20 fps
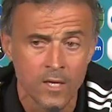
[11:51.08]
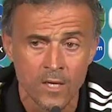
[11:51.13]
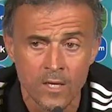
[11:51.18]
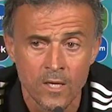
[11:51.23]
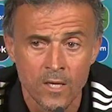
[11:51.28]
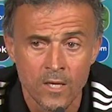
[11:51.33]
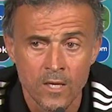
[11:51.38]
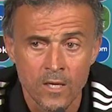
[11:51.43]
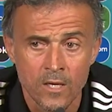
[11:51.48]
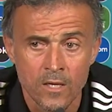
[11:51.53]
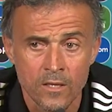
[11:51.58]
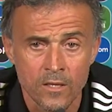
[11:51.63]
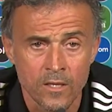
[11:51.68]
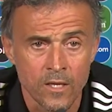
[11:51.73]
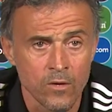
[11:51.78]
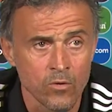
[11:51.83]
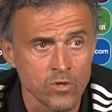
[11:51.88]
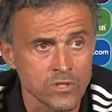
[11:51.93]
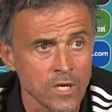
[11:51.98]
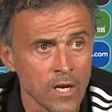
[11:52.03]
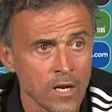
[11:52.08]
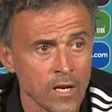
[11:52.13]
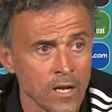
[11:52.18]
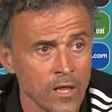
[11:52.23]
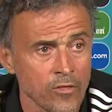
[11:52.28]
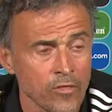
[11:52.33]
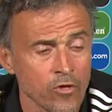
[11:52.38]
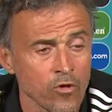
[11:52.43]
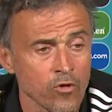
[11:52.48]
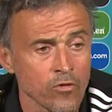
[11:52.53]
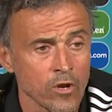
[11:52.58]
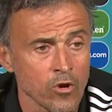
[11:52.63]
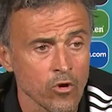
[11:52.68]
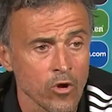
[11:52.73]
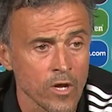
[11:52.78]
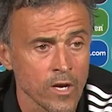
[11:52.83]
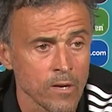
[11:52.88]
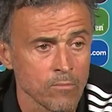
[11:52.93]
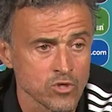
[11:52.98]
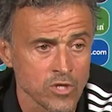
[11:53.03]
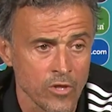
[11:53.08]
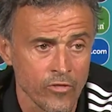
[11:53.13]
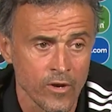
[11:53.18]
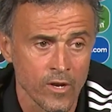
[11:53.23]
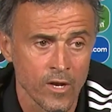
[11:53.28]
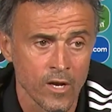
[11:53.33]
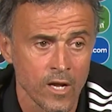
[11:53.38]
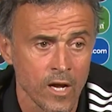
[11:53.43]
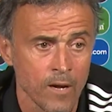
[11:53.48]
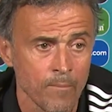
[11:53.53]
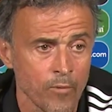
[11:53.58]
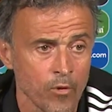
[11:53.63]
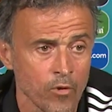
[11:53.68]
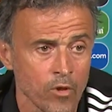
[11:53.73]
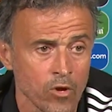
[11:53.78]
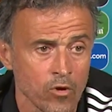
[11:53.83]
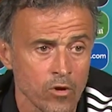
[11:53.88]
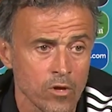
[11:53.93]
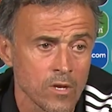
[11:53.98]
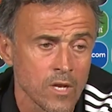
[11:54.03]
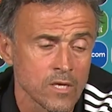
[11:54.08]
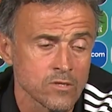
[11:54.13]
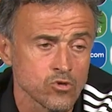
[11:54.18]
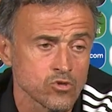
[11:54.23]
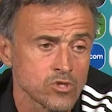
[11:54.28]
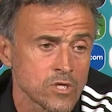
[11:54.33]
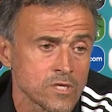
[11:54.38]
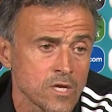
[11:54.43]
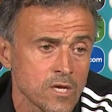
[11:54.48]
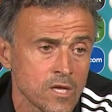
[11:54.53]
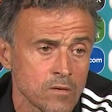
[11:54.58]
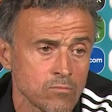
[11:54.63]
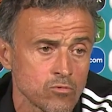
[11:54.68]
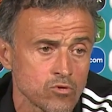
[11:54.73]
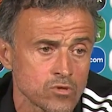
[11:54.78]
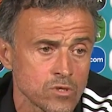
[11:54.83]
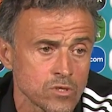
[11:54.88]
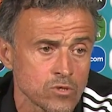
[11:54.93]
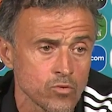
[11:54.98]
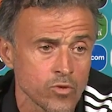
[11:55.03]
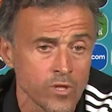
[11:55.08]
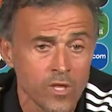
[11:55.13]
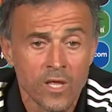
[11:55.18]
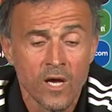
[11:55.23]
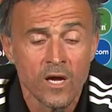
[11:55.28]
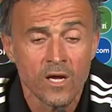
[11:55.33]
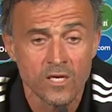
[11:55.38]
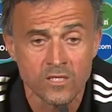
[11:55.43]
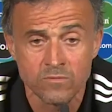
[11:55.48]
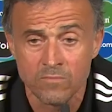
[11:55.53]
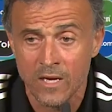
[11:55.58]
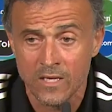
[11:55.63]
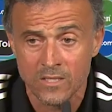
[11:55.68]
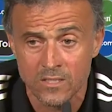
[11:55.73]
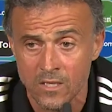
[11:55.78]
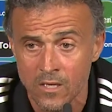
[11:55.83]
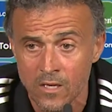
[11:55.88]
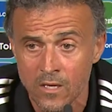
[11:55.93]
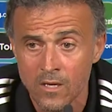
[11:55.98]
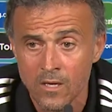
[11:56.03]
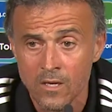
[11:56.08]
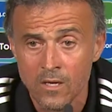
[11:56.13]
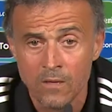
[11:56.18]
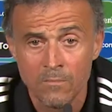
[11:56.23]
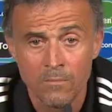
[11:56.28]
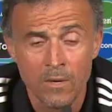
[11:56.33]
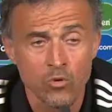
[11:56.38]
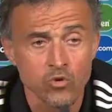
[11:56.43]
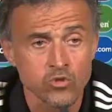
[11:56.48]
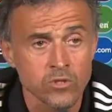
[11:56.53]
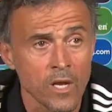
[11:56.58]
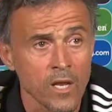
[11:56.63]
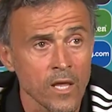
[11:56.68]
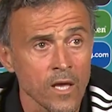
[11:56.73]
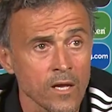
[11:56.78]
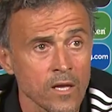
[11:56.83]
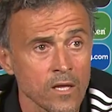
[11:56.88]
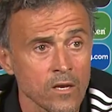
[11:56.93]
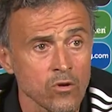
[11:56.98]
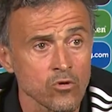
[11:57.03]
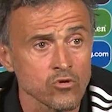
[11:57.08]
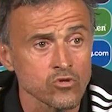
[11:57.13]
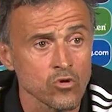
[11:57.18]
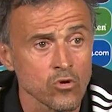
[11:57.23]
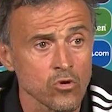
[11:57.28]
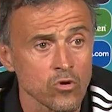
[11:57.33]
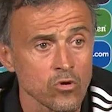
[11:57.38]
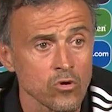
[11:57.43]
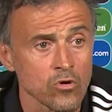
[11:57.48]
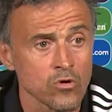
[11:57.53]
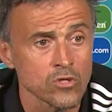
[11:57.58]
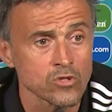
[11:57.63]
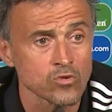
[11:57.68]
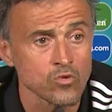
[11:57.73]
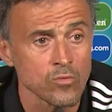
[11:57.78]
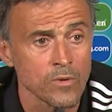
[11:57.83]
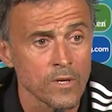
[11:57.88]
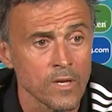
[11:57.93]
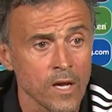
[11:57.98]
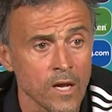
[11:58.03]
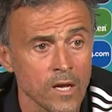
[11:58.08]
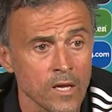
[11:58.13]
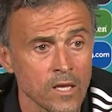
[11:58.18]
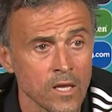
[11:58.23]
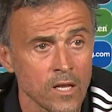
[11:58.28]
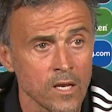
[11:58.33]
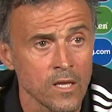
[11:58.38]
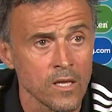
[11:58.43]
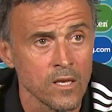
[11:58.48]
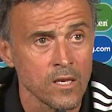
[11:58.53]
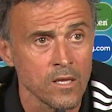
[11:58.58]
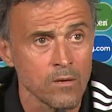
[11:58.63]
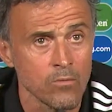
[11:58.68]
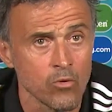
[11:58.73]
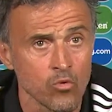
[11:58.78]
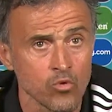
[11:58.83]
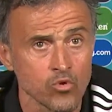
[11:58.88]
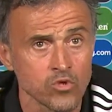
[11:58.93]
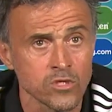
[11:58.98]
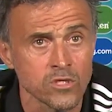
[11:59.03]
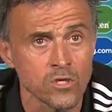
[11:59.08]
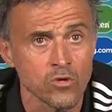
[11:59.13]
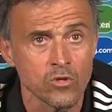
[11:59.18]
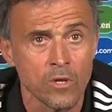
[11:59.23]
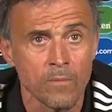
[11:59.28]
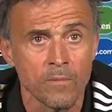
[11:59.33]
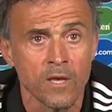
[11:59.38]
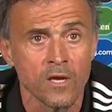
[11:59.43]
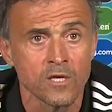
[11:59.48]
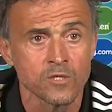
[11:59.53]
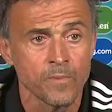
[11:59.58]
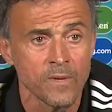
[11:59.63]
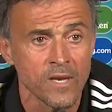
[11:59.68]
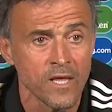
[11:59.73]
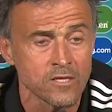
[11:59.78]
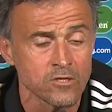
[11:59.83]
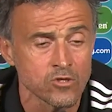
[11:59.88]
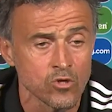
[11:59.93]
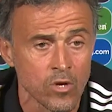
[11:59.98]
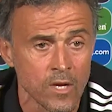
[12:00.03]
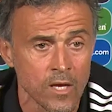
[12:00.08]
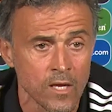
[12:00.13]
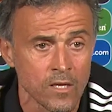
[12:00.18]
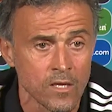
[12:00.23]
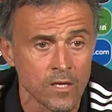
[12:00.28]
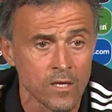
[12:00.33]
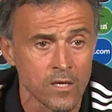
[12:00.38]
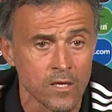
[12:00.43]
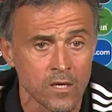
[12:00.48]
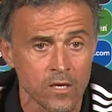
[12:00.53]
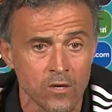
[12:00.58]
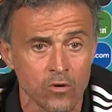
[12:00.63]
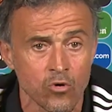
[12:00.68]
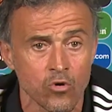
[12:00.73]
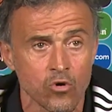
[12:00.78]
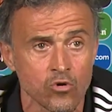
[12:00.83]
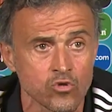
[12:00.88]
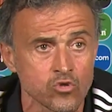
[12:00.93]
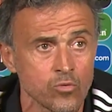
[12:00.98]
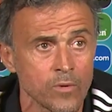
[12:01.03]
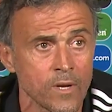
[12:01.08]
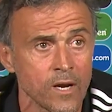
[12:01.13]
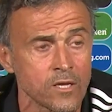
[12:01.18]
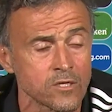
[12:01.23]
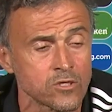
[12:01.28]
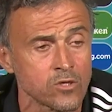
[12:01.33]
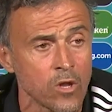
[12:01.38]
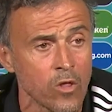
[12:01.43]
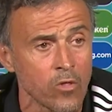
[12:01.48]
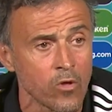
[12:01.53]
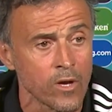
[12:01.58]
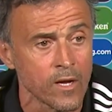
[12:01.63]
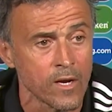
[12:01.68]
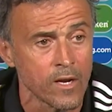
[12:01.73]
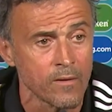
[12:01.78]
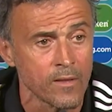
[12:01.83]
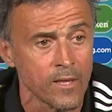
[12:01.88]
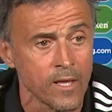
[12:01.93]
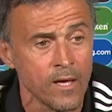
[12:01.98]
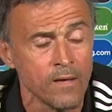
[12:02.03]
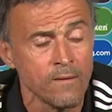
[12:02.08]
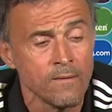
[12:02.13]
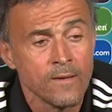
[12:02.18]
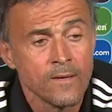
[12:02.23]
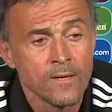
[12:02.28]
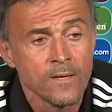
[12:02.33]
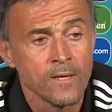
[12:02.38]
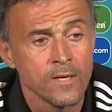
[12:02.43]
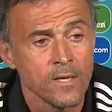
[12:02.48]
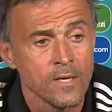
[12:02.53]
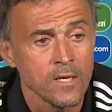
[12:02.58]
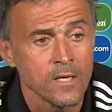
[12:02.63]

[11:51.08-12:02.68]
What I'm focused on is what I can control in terms of our starting lineup, in terms of what we want to achieve on the pitch. Of course, I'd like to.